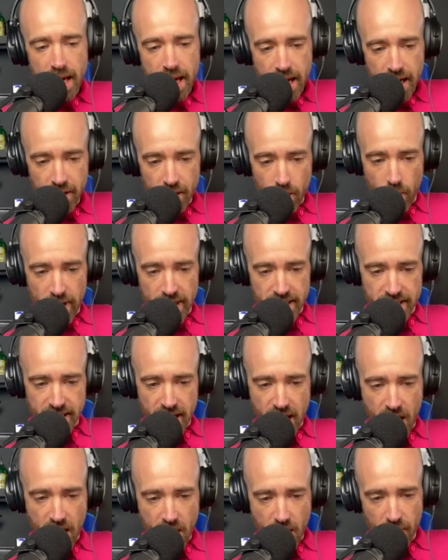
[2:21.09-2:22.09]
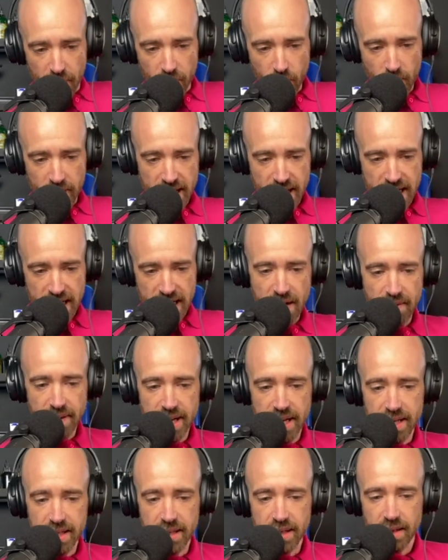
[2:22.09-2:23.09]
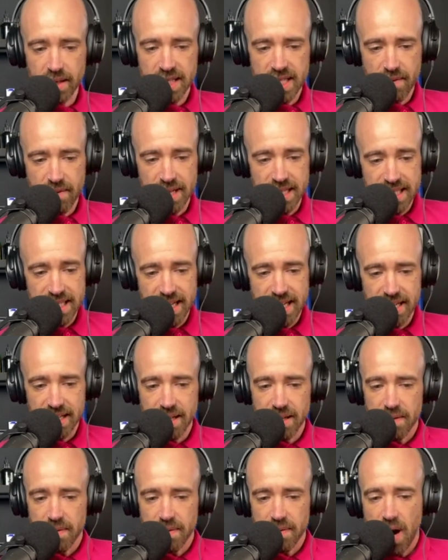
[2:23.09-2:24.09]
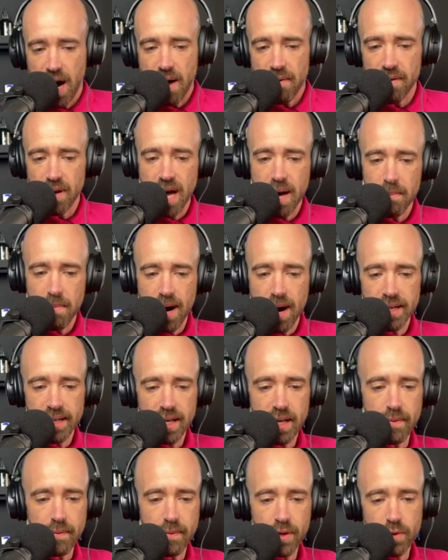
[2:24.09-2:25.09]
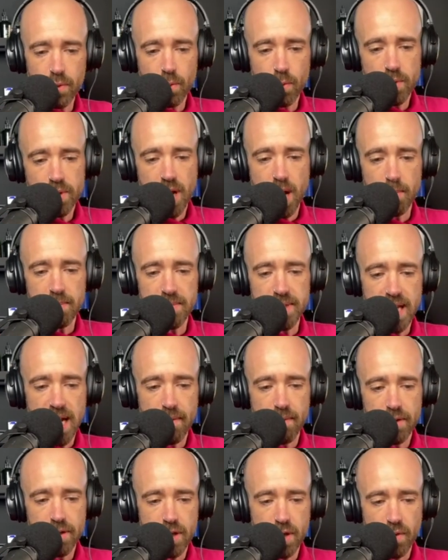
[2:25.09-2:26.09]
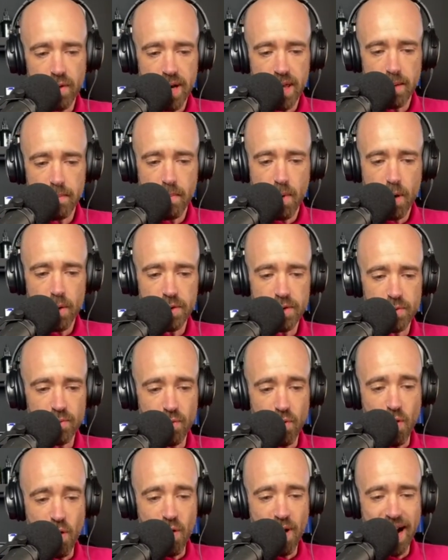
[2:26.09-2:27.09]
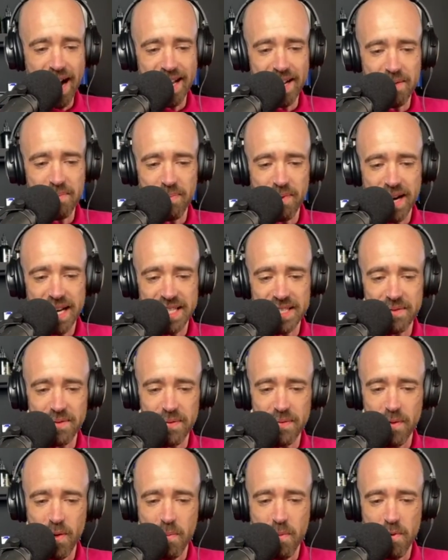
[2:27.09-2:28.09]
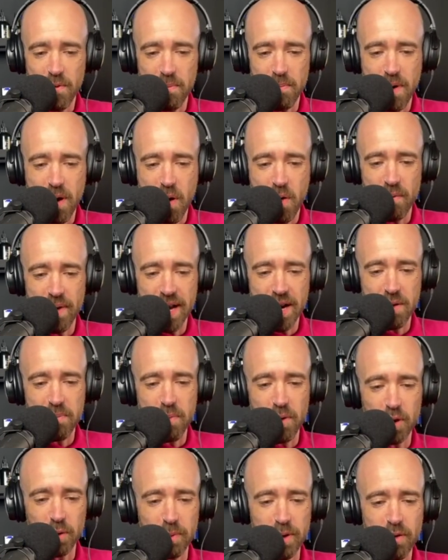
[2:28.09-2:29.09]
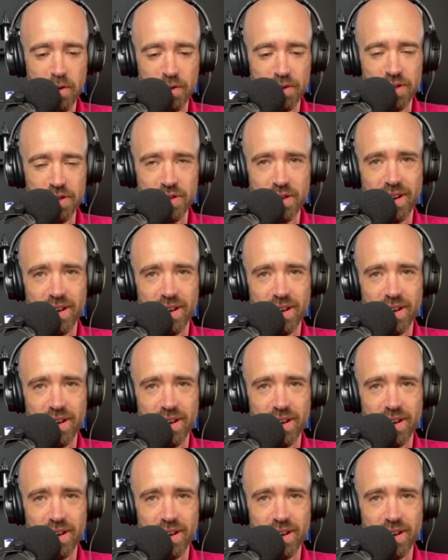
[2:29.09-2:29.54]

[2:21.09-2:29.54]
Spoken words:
In the winter of 2017, 5 like-minded individuals come together to create the most raw and abrasive form of metal they could possibly conjure.